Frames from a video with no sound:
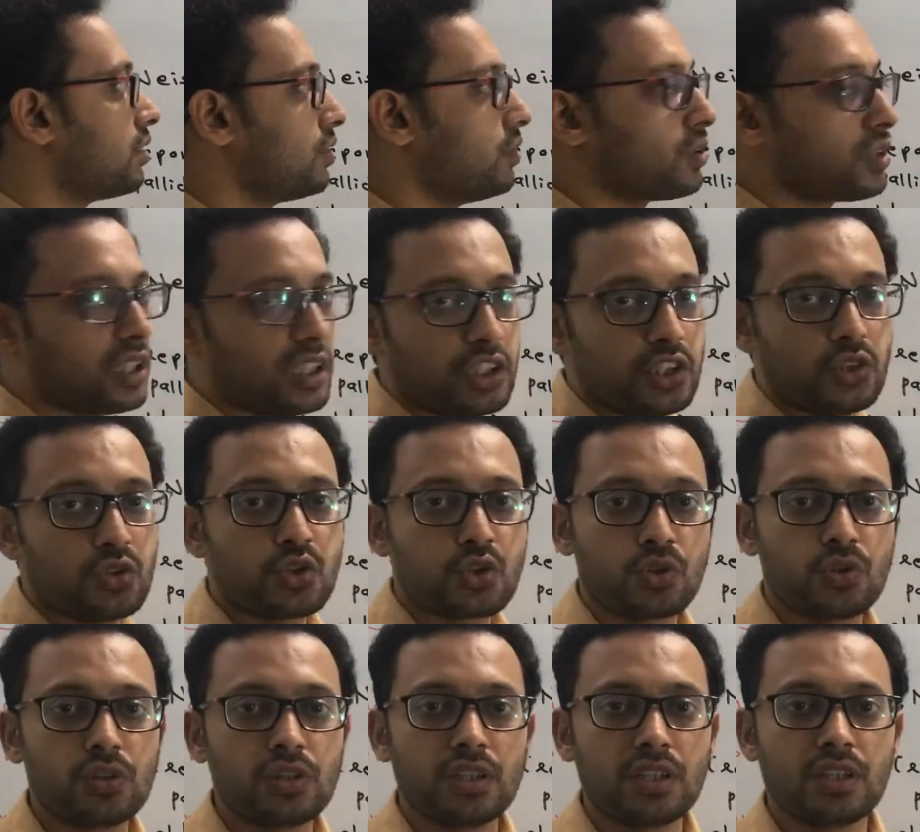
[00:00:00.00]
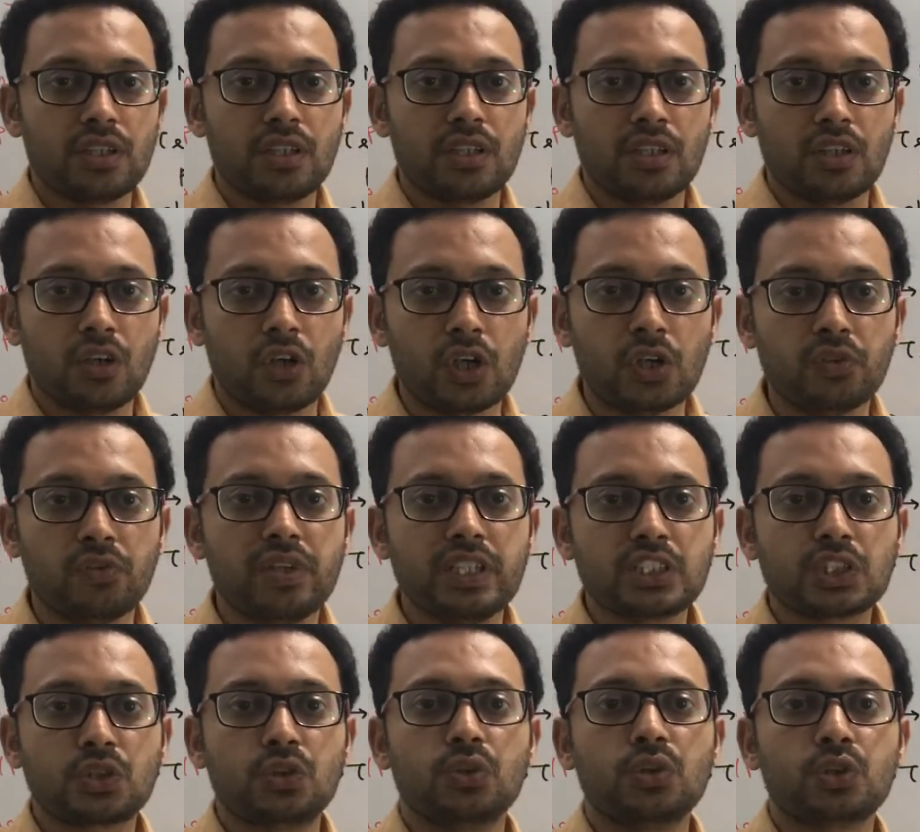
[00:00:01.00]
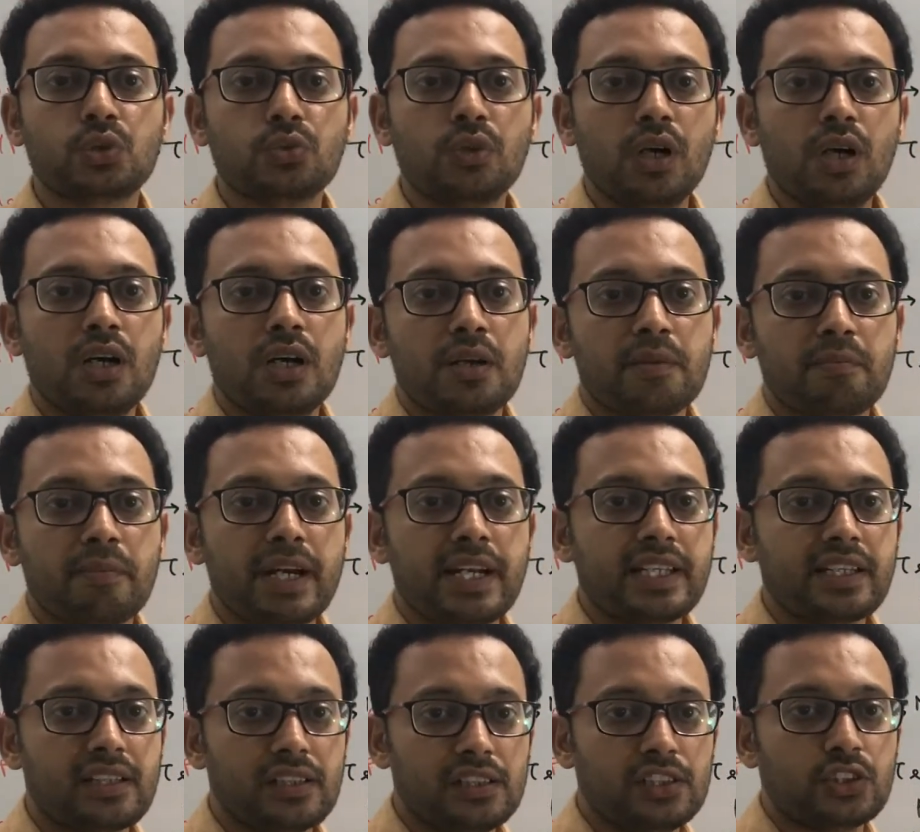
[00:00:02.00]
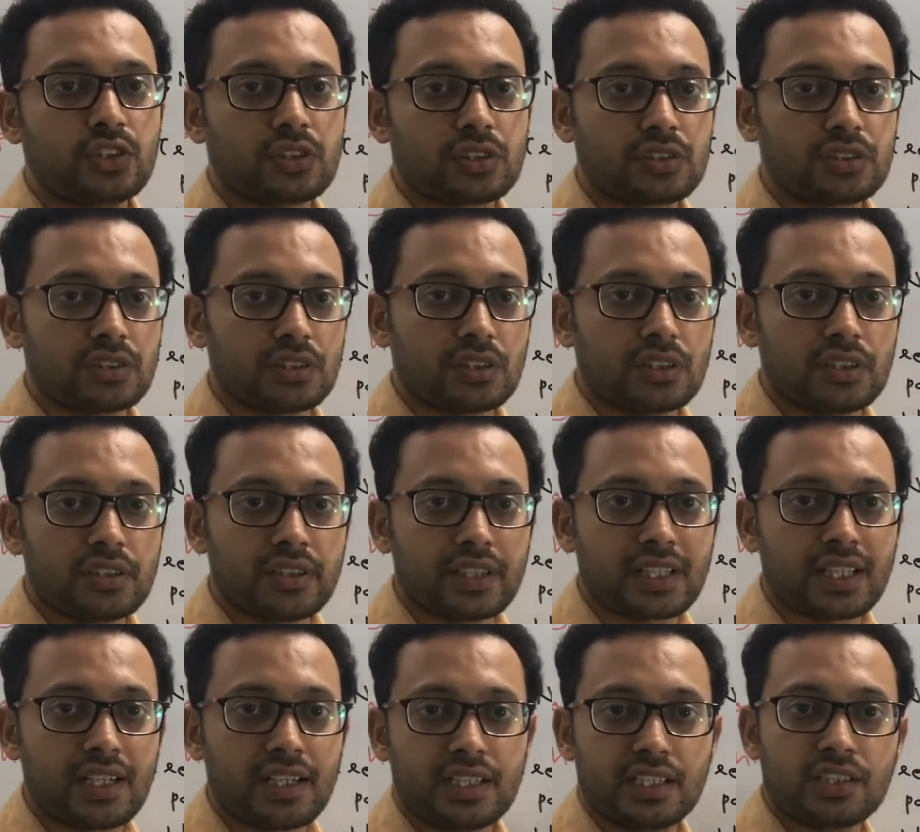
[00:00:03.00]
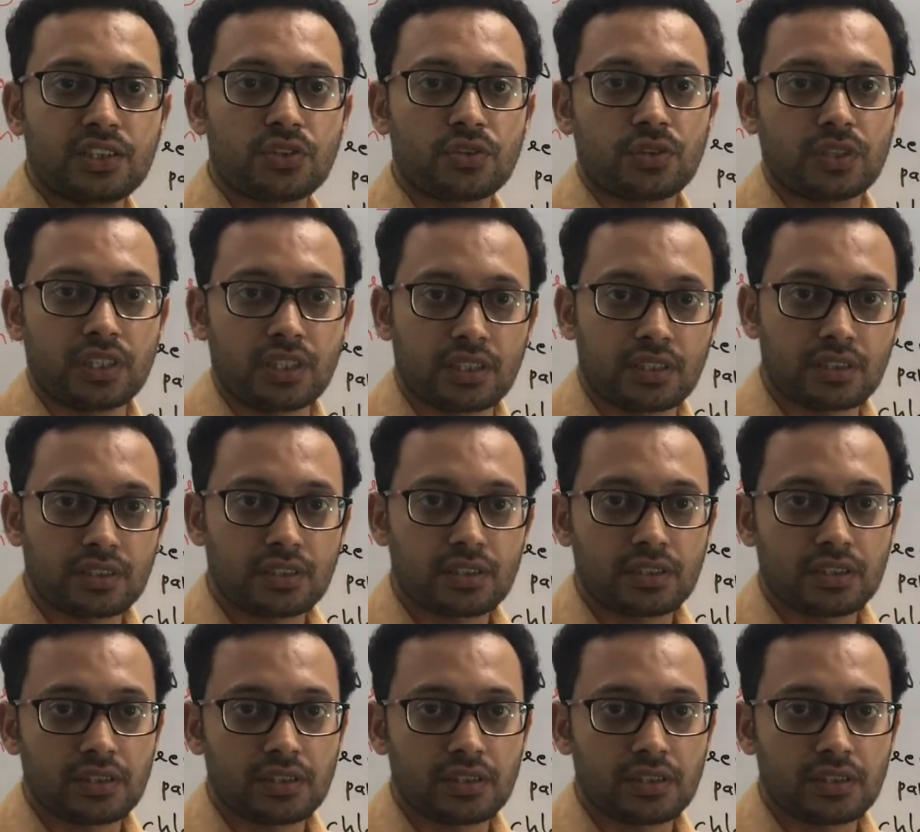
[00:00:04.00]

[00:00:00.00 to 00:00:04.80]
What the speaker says: Okay, you should always go to a medical doctor regarding to it.